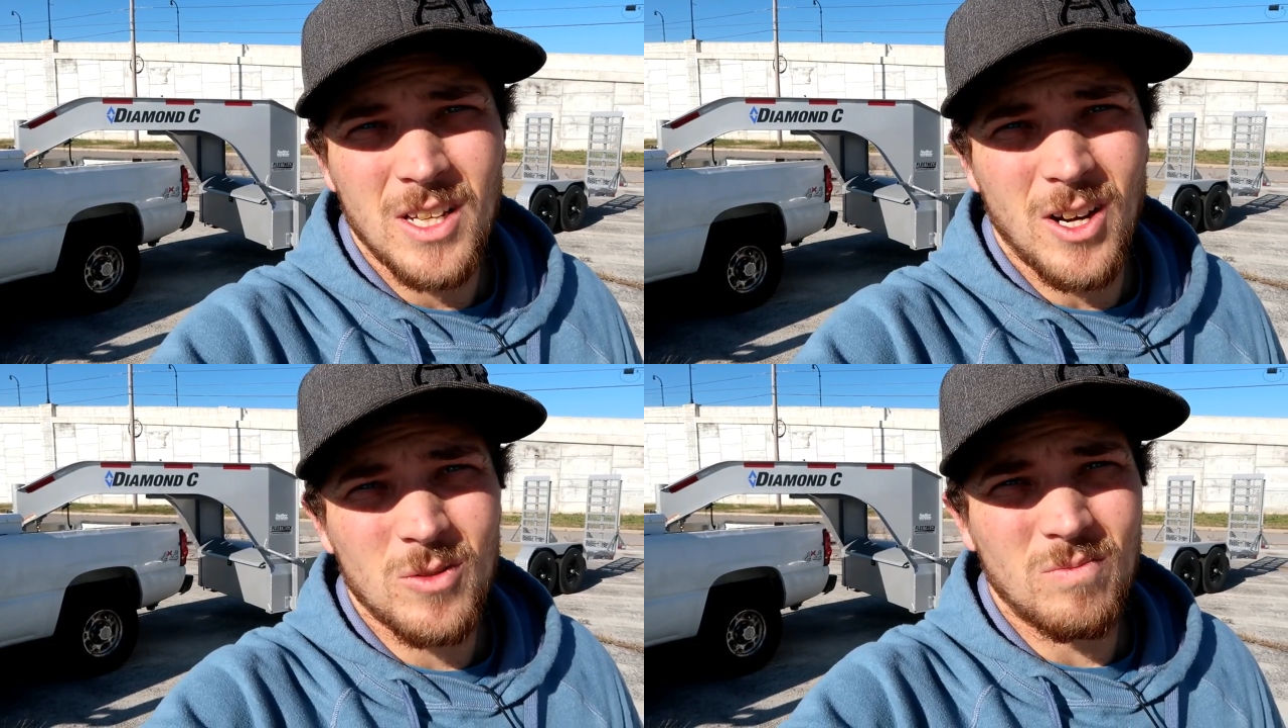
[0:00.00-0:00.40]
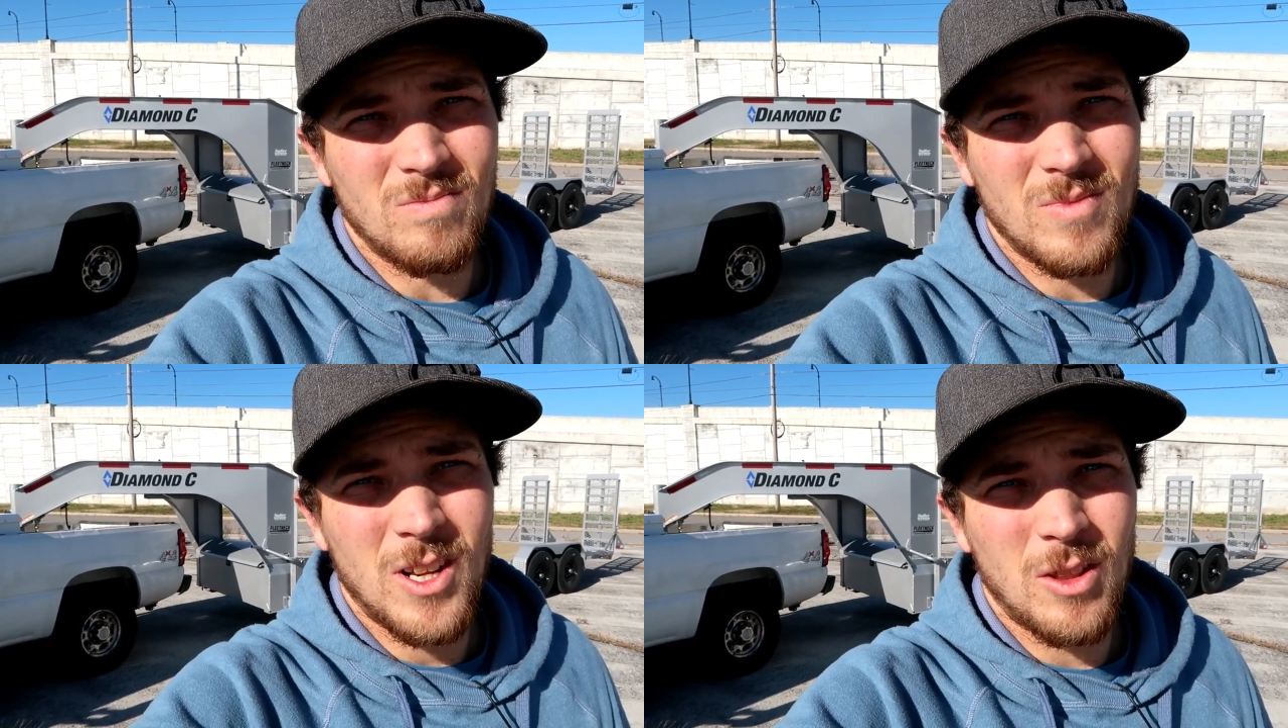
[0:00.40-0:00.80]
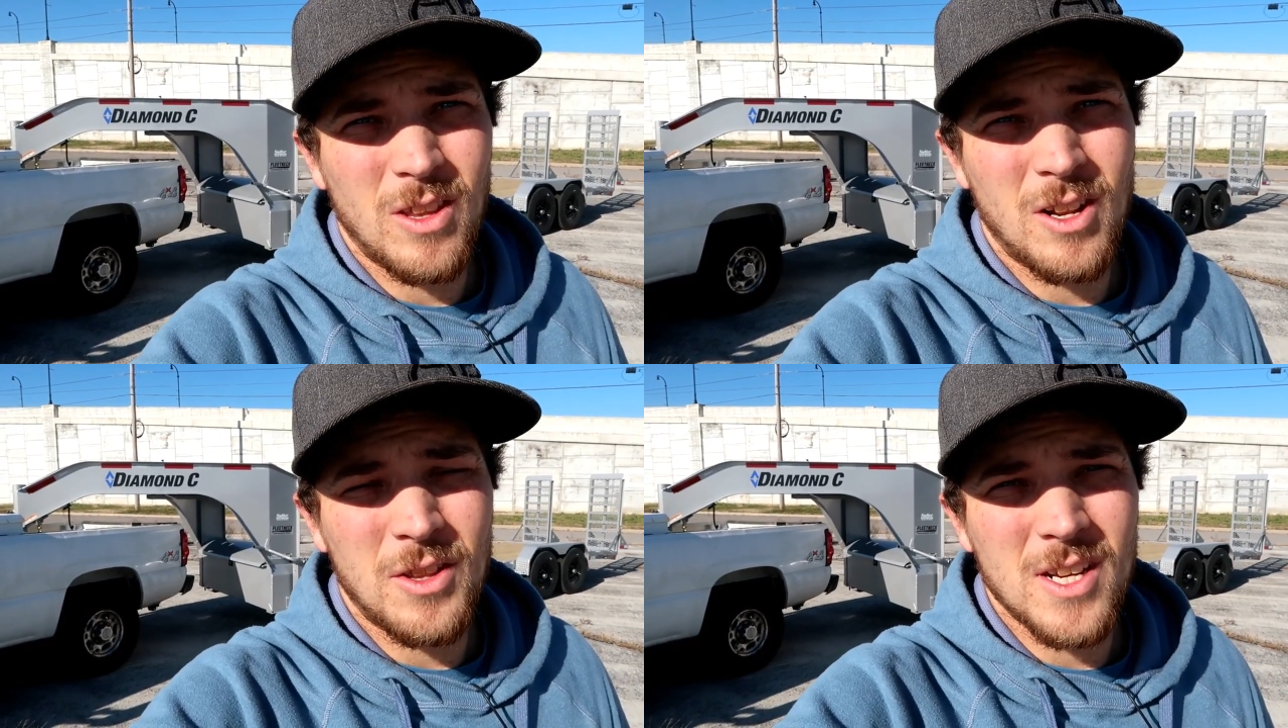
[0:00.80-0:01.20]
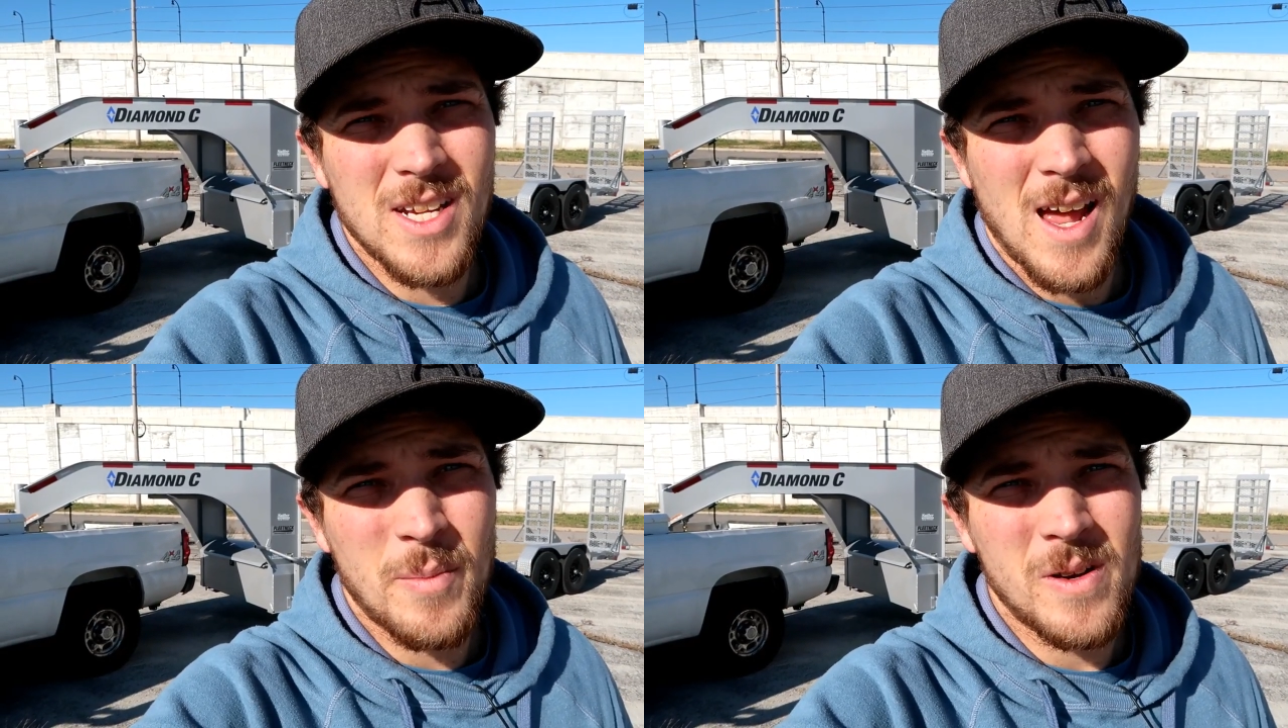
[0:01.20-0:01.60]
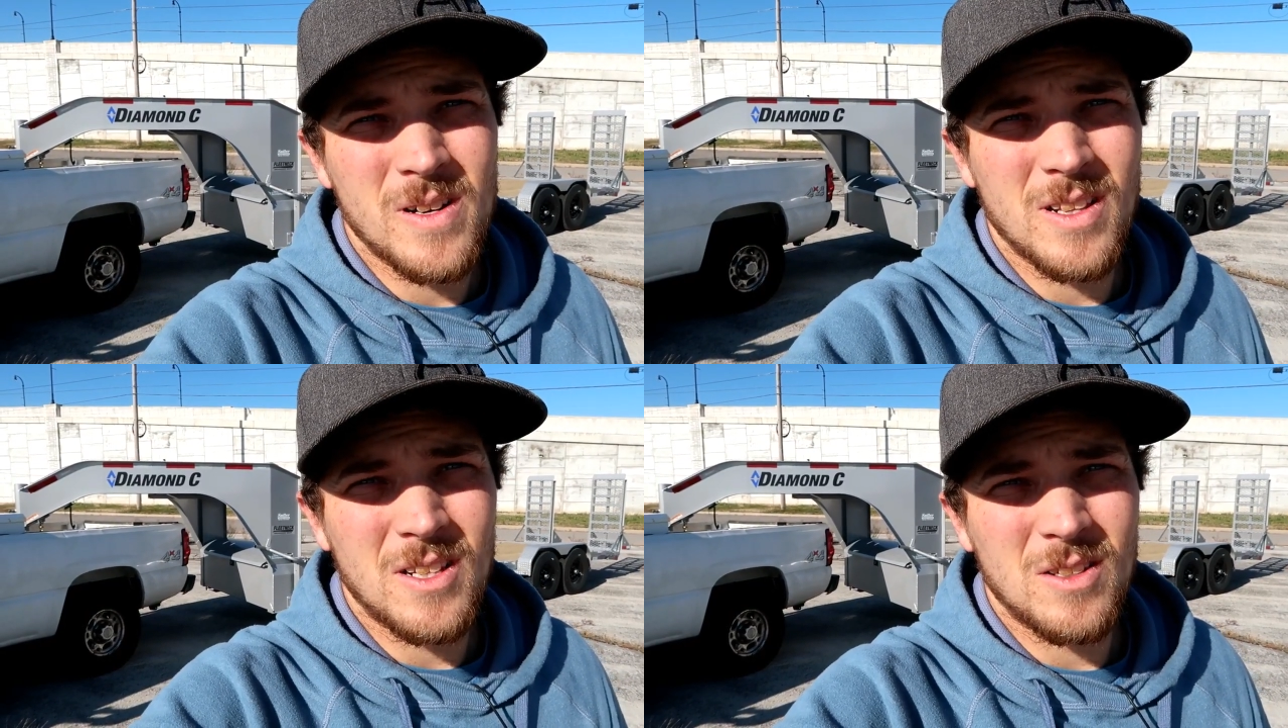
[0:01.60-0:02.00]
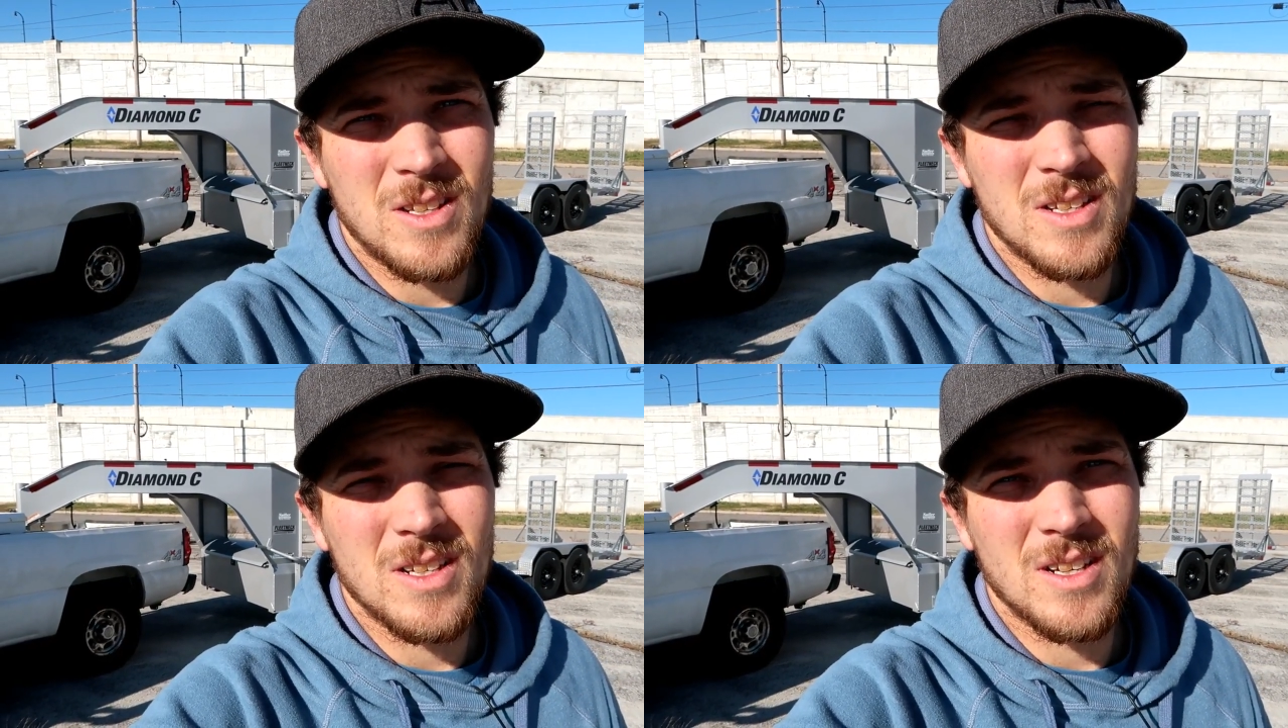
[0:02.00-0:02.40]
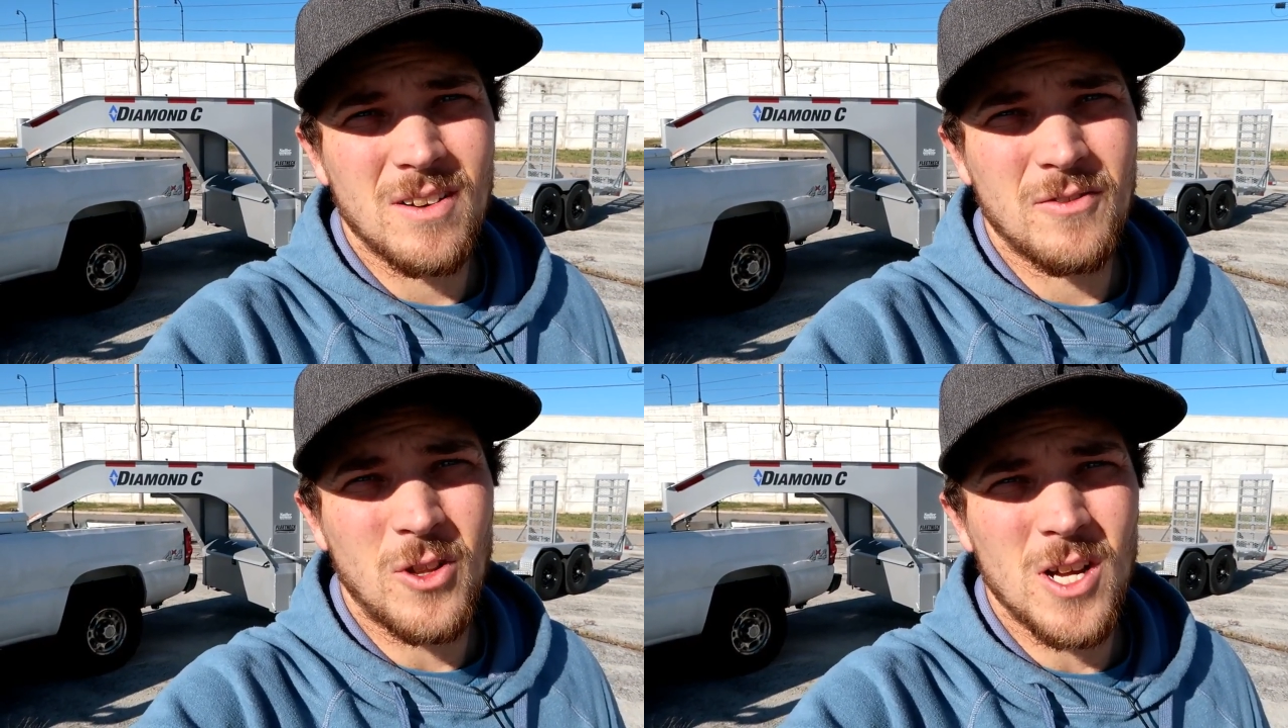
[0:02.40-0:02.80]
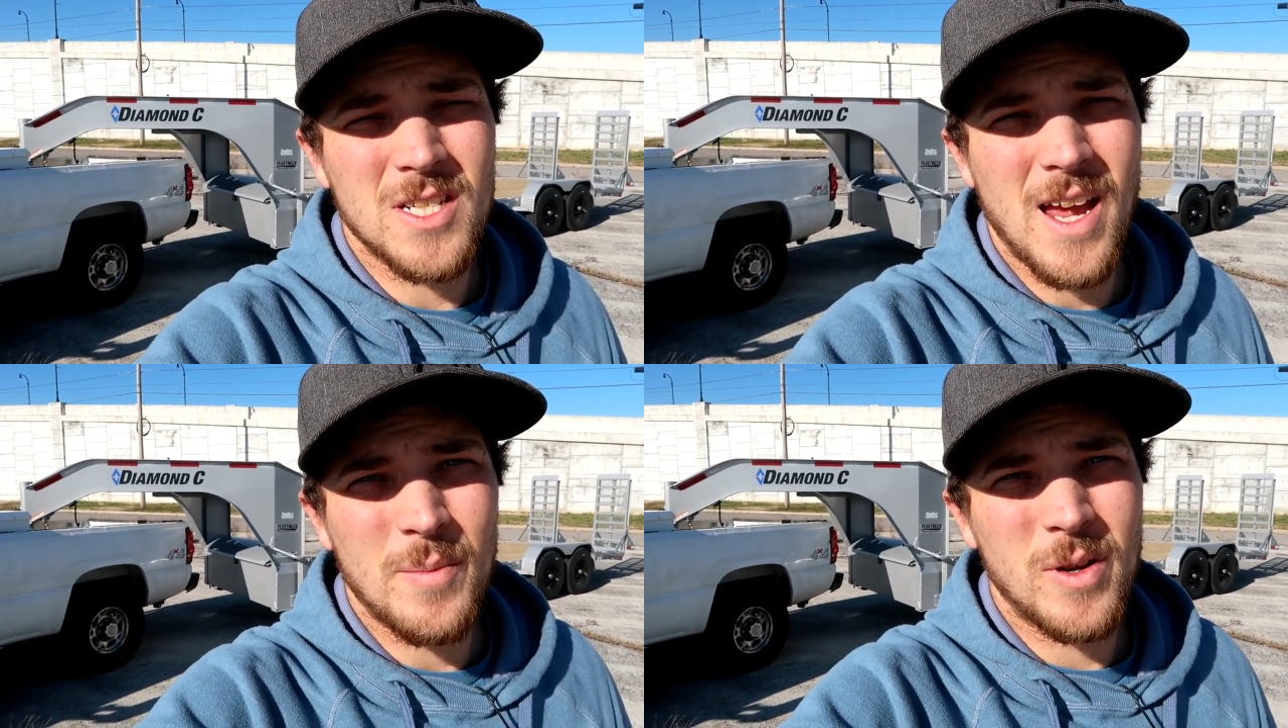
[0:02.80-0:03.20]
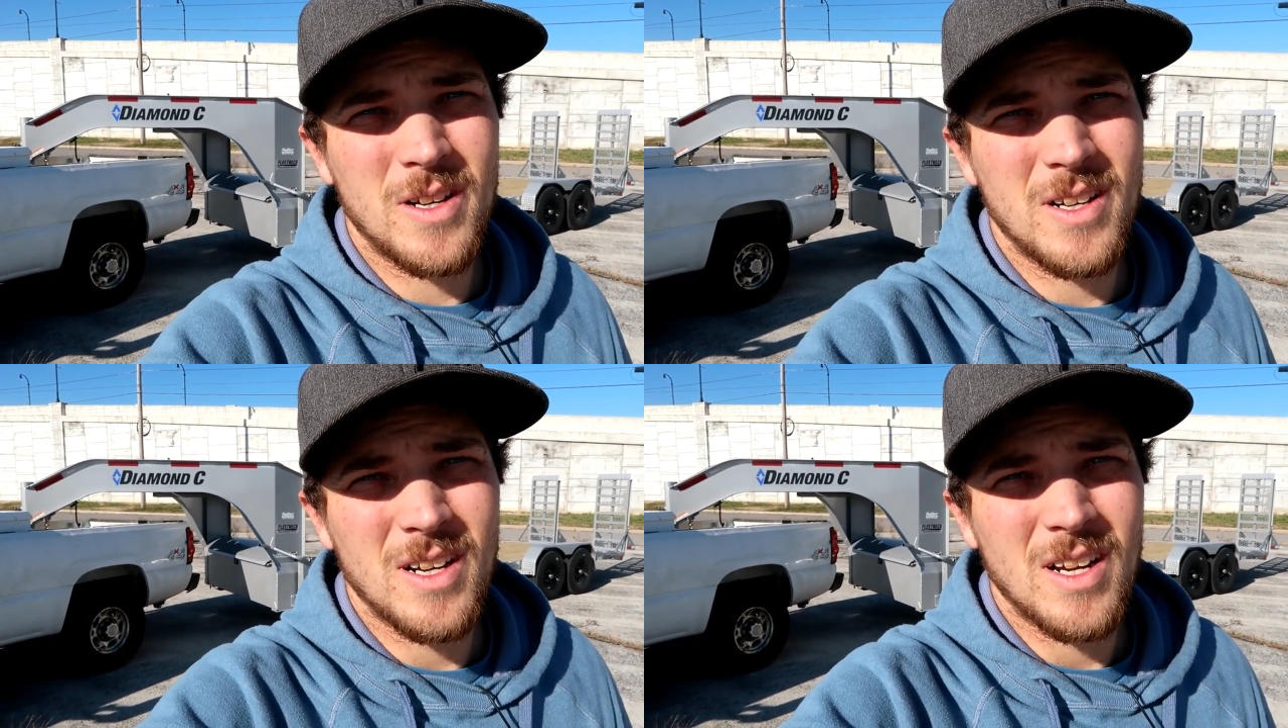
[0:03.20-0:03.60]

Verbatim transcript: You know, little things happen, little flaws happen.